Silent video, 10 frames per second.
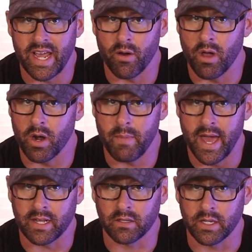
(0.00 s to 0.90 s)
down
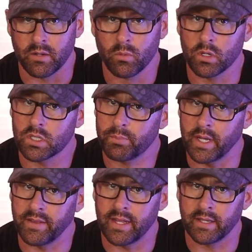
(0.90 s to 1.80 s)
automatically. We'll
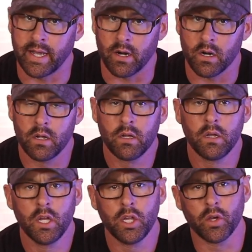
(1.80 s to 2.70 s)
explain that later.
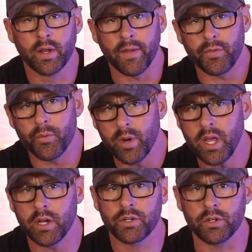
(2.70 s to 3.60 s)
You'll get
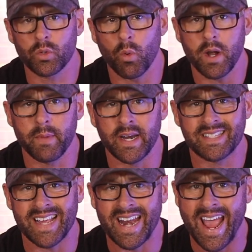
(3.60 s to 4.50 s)
320
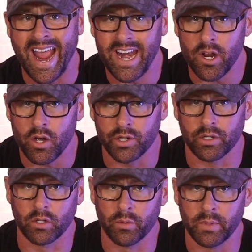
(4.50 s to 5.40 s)
minutes at
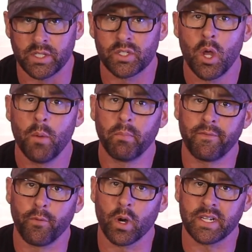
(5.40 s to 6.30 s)
800 lumens
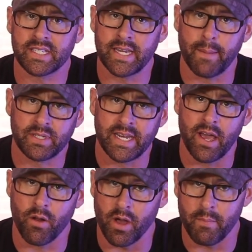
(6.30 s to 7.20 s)
before it steps
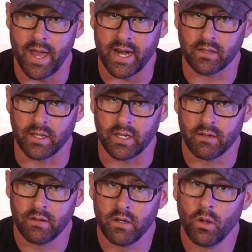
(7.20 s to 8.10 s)
down automatically.
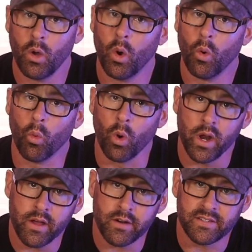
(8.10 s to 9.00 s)

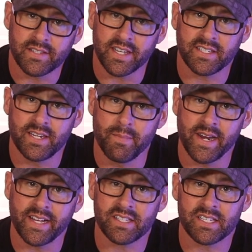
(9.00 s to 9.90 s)
160
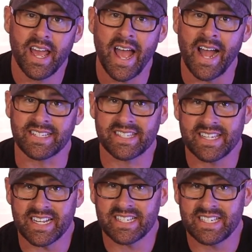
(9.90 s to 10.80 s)
minutes at
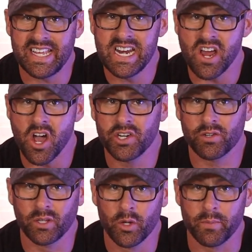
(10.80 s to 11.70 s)

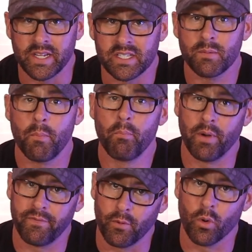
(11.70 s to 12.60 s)
1600 lumens
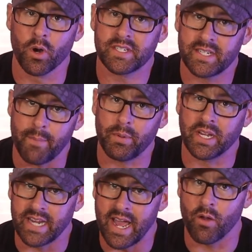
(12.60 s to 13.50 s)
before
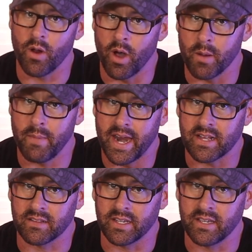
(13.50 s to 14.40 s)
stepping down
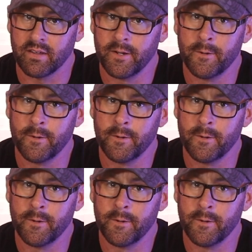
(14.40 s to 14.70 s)
automatically.